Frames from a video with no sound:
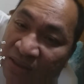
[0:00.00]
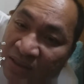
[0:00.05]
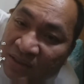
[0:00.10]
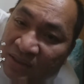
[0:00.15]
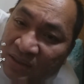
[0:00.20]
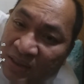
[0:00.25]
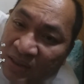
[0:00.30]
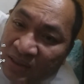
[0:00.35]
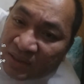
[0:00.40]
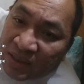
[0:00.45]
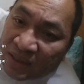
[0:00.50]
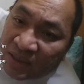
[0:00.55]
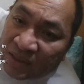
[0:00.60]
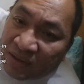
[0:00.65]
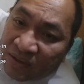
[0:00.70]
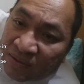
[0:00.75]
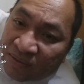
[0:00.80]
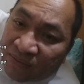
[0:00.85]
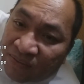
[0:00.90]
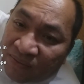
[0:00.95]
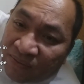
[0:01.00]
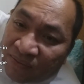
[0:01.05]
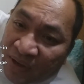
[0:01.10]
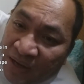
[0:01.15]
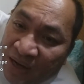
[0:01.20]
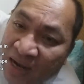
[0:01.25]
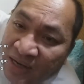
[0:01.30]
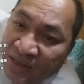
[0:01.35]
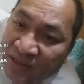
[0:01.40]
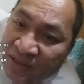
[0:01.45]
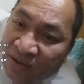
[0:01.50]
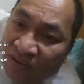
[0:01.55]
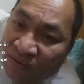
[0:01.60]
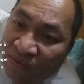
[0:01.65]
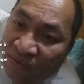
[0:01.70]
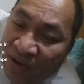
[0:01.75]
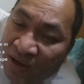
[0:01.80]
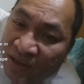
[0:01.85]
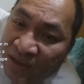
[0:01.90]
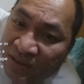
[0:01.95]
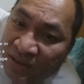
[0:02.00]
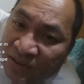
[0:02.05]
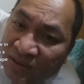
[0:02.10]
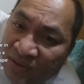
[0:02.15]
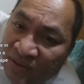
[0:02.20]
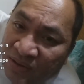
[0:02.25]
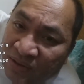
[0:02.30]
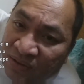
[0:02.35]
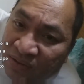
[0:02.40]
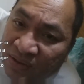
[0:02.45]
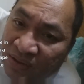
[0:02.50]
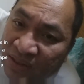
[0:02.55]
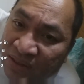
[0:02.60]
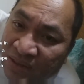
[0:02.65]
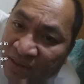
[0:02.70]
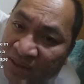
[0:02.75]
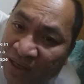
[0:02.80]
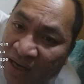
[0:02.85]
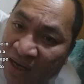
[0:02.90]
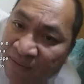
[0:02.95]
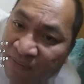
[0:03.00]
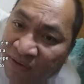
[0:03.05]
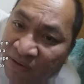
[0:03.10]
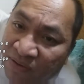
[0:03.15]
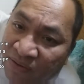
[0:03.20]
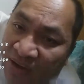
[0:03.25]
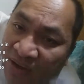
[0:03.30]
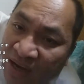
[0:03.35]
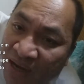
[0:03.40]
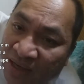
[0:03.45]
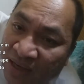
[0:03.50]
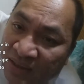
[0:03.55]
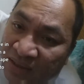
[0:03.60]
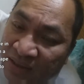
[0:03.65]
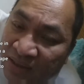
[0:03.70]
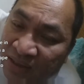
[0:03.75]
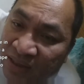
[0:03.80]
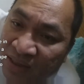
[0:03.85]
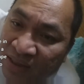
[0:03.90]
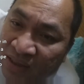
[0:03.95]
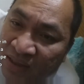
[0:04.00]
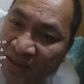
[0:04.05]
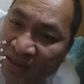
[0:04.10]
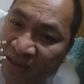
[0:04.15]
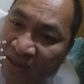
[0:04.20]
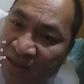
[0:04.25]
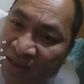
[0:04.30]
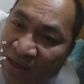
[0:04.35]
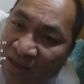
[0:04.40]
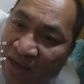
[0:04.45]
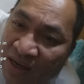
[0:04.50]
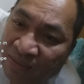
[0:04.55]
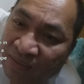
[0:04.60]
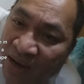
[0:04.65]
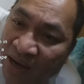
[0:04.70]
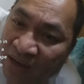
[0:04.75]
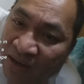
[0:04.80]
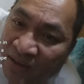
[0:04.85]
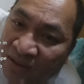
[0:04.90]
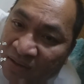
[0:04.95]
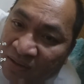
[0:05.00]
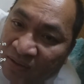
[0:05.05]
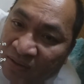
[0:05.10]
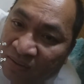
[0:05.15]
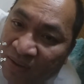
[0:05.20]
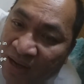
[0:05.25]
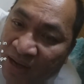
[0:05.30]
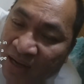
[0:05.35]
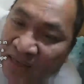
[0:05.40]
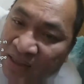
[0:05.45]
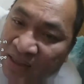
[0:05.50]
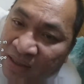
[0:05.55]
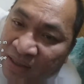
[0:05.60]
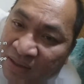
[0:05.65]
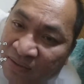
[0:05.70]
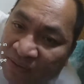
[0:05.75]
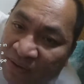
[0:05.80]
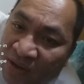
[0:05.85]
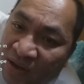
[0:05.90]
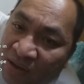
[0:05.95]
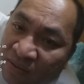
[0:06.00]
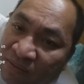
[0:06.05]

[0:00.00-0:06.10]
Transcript: CJ, but I don't want to do this type of reality again, like biological body of.